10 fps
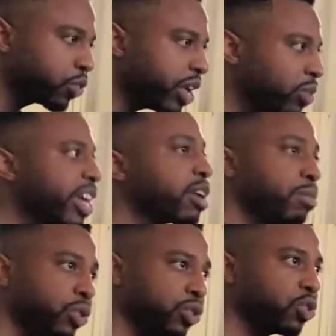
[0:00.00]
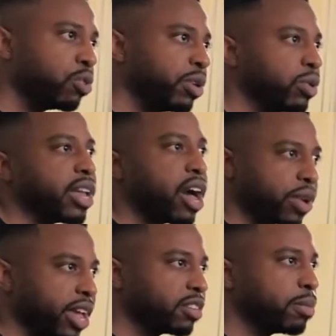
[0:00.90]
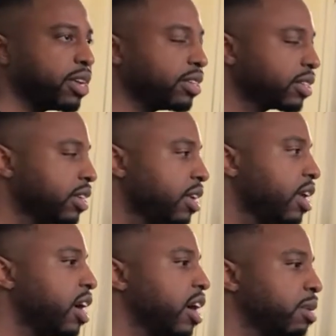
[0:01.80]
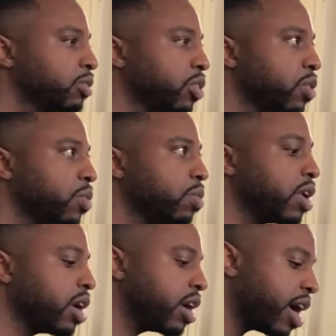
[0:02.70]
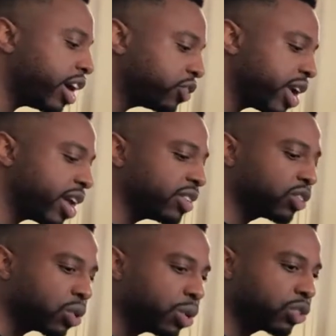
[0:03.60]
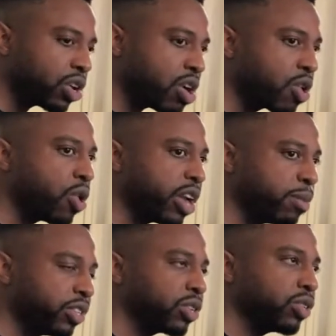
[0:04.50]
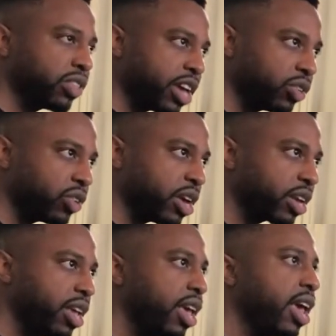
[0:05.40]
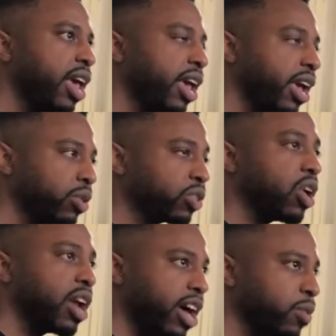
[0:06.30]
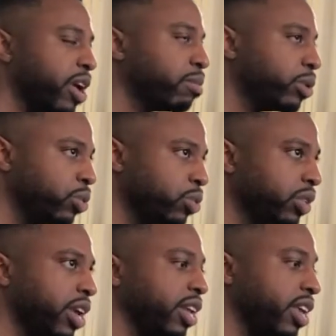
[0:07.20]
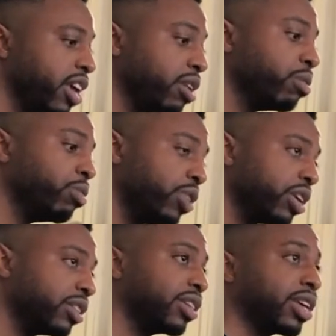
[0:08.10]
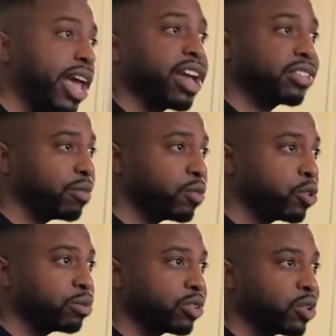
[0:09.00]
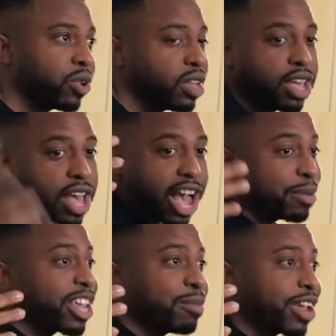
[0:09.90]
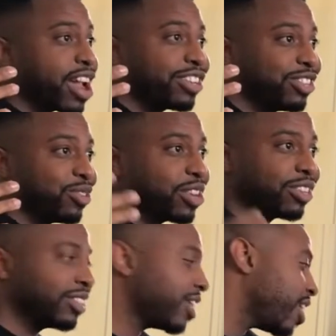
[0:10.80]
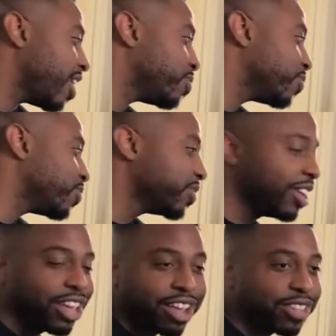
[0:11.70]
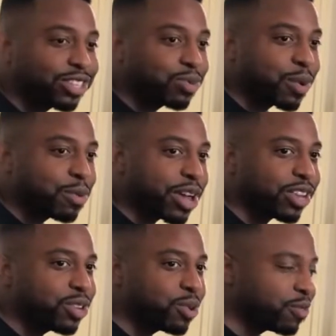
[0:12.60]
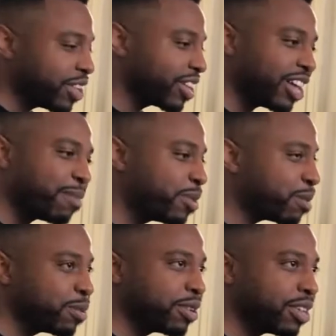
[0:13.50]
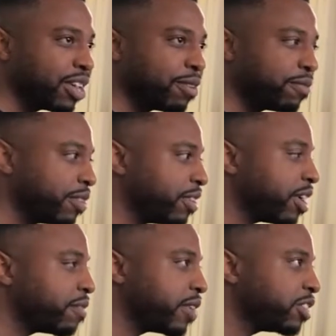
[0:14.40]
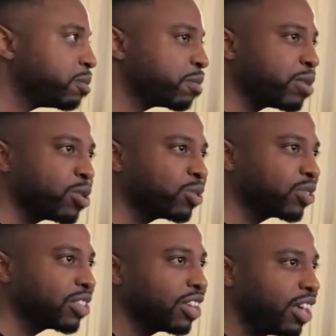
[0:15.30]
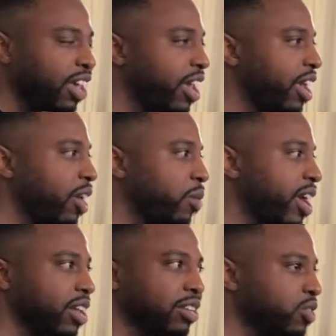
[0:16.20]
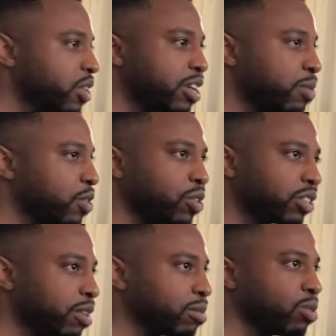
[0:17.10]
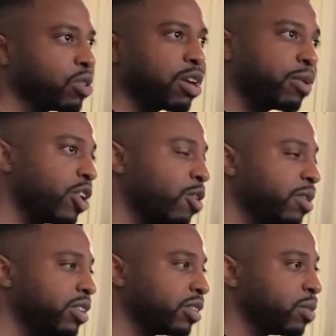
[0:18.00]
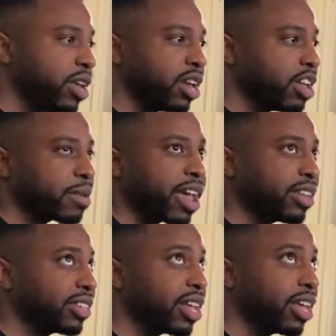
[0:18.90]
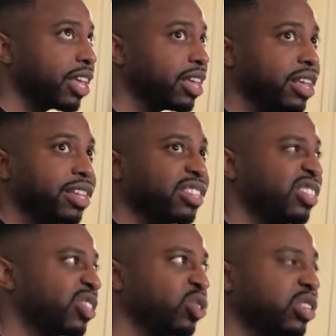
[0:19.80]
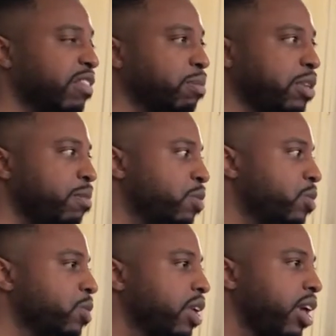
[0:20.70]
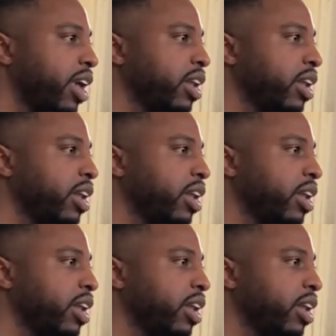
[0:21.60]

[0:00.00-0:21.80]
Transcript: It was like a musical, but it was OutKast based. So Andre had a solo song on that particular soundtrack, and it was called Ottawa Blues, and he hit up Rick to cast it for him. So I became a casting director. I was like, all right, well, this is what we about to do. Fuck it. I'll put up a Facebook post, and we had a couple girls come through, a couple of homies, and we ended up casting like 6 or 7 people.